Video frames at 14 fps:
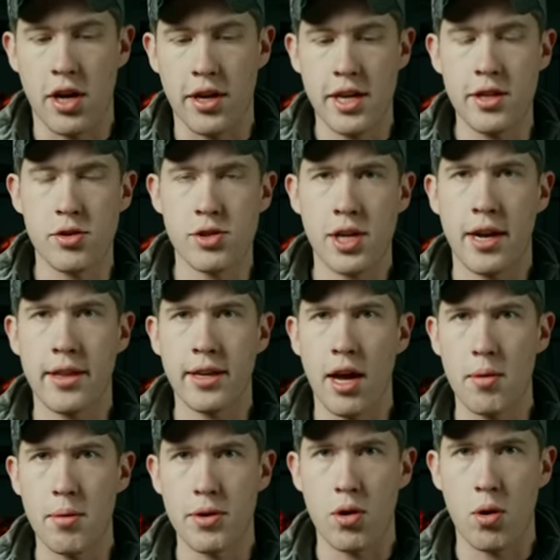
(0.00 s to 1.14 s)
on either side of the
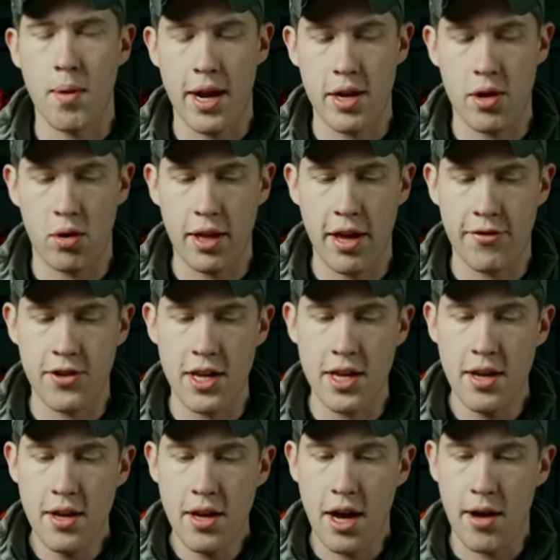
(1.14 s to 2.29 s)
gun, whether you're righty or lefty,
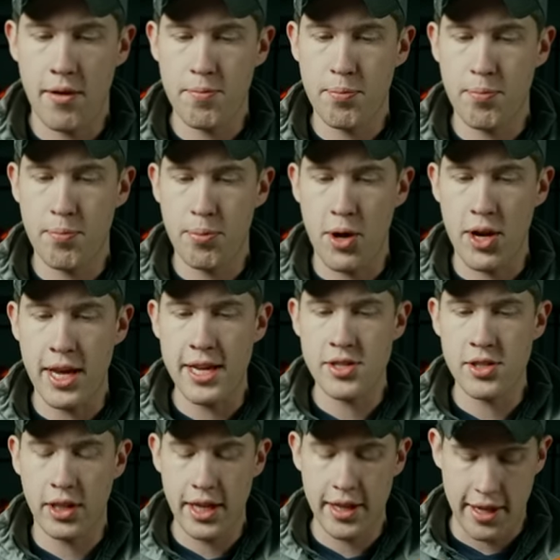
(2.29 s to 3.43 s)
uh, pretty
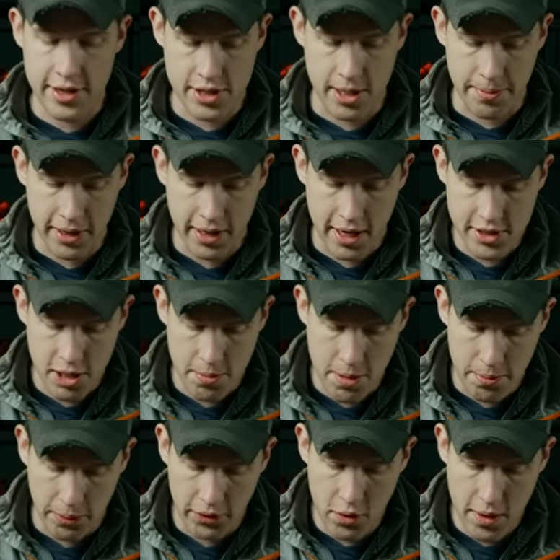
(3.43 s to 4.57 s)
easily. That is something that I see
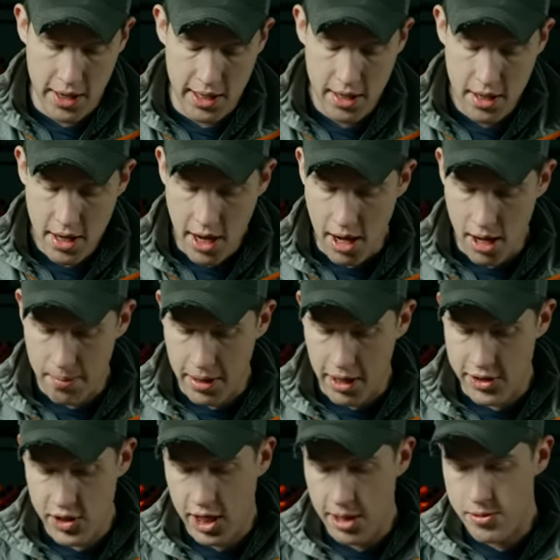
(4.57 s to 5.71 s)
people doing. Um, it
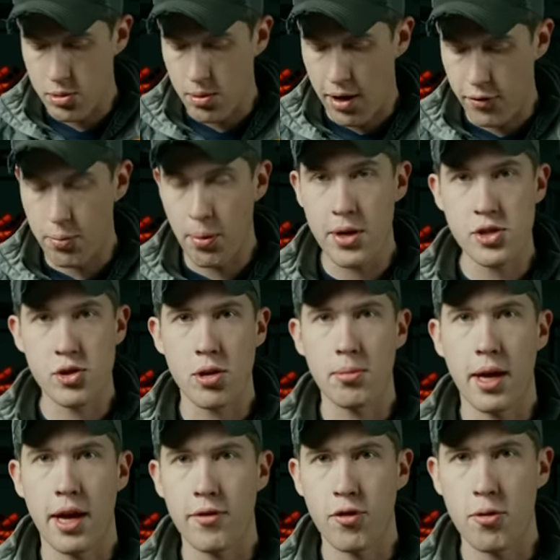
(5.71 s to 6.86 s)
also keeps the rifle pretty
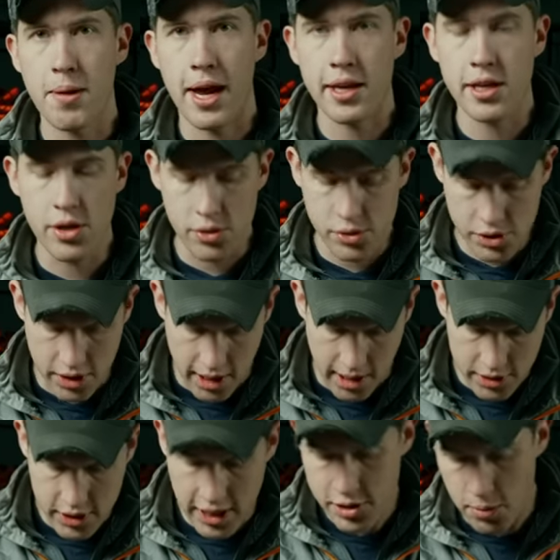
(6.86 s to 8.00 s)
streamlined for bag use. Uh,
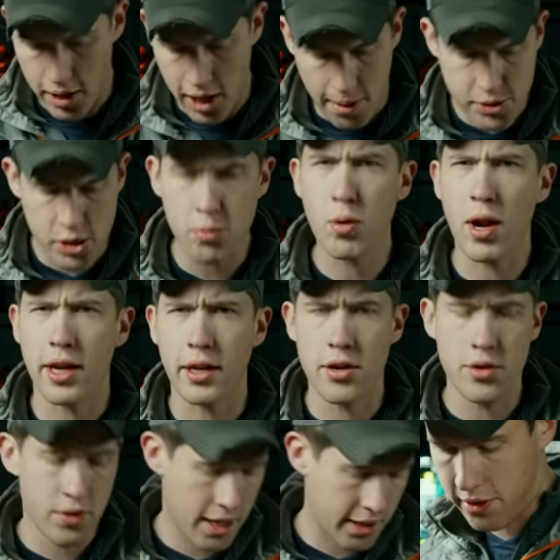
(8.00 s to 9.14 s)
so that's one option. We're not going
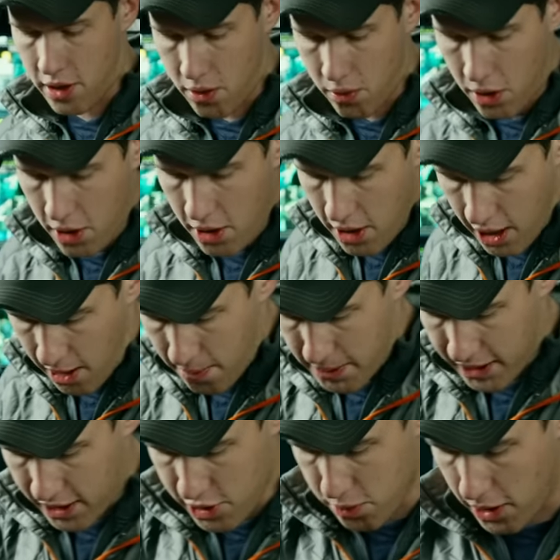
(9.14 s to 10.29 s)
to do though, um, but
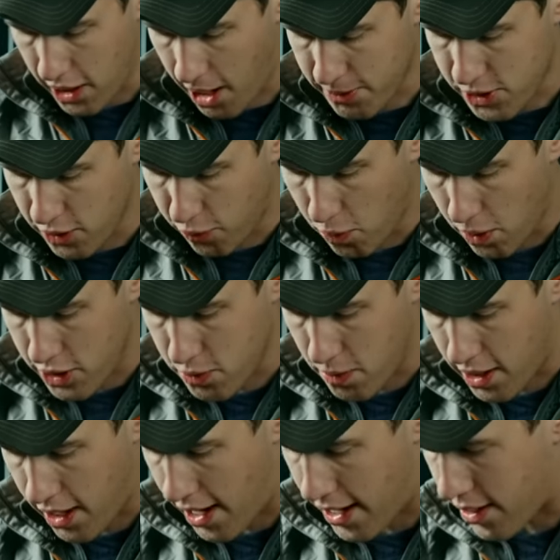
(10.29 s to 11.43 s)
that is one option if we wanted to
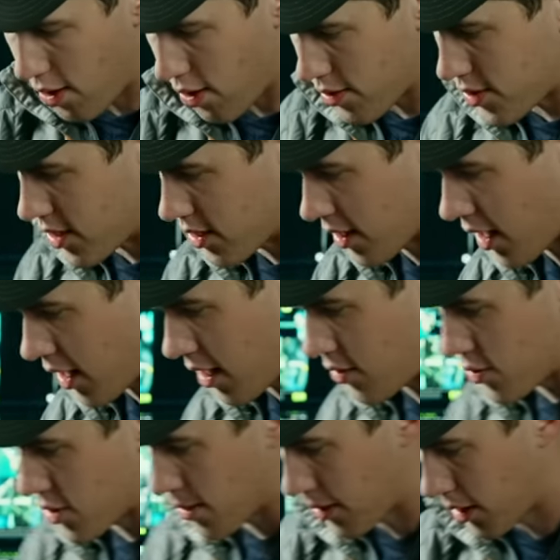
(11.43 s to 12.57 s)
run irons and kind of do
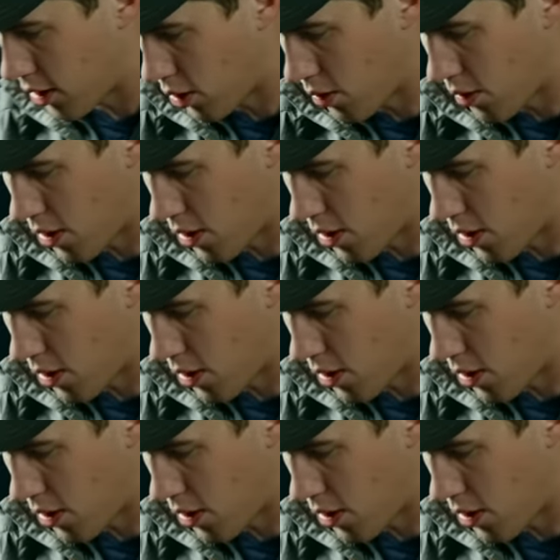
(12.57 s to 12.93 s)
something a little